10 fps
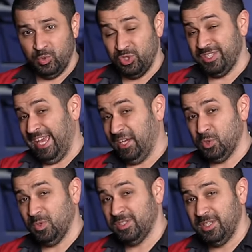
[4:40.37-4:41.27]
which is the
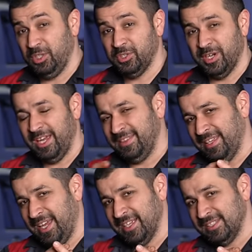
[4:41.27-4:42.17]
actual cylinder head
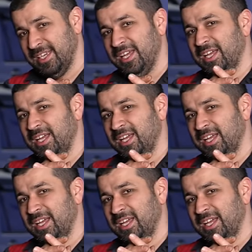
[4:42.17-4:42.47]
that has